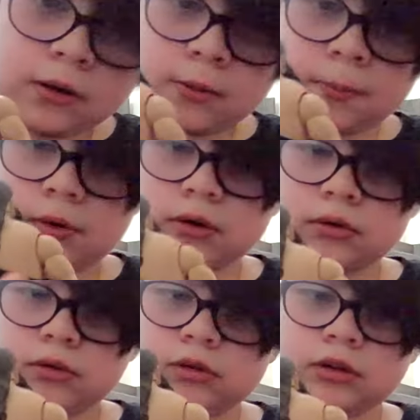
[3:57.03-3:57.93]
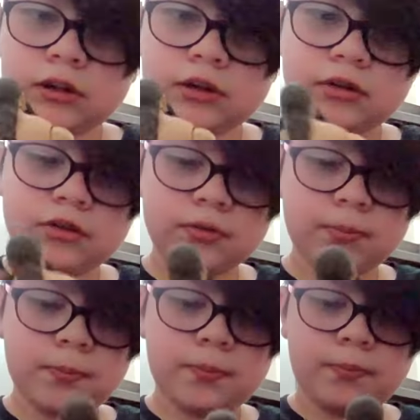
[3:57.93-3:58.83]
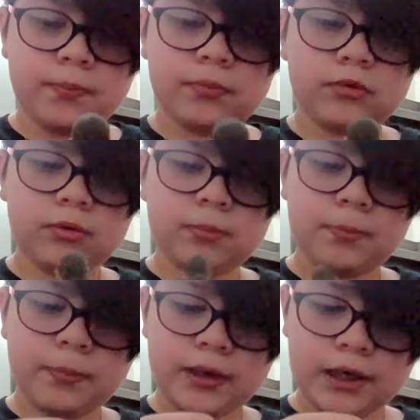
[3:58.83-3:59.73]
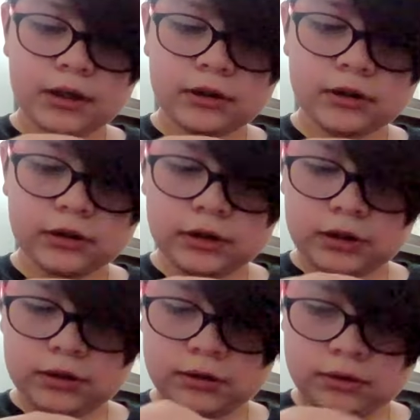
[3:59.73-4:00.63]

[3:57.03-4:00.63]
unbuckle this back thing.